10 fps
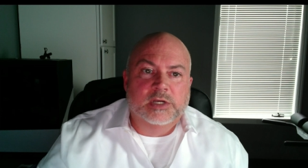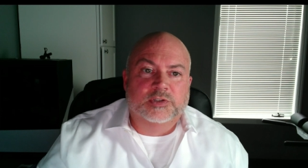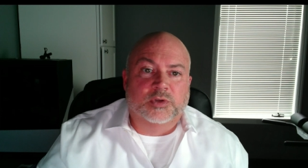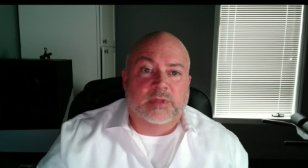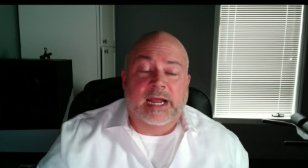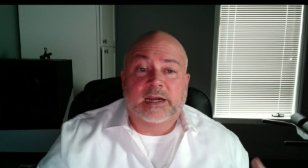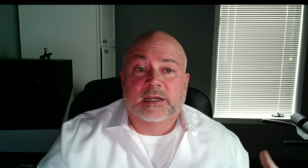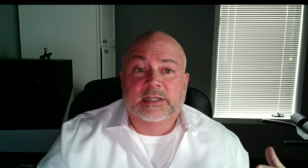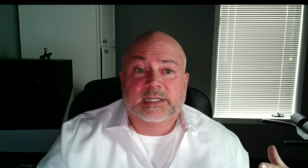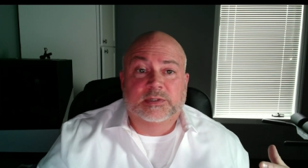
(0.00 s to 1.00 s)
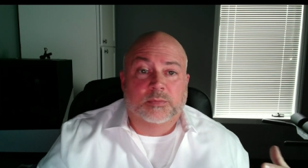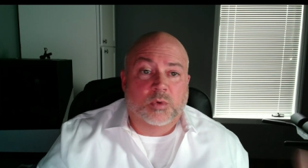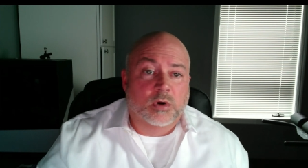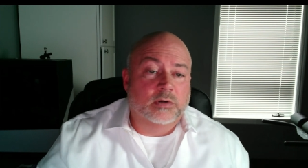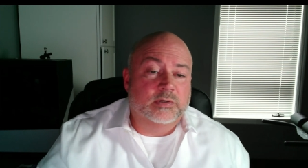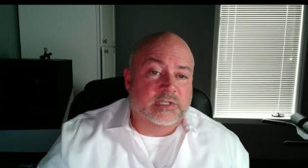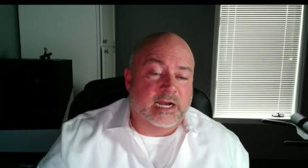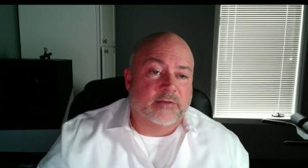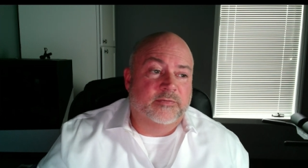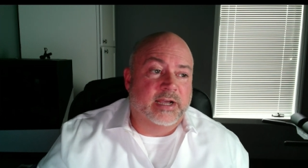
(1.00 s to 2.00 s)
So that can lead to more
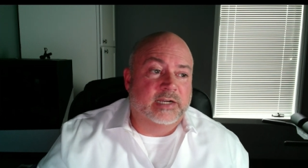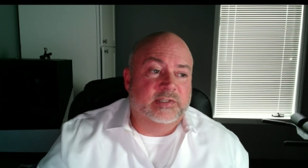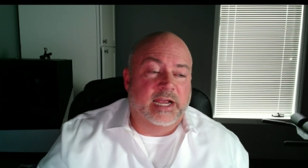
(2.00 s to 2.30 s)
side effects.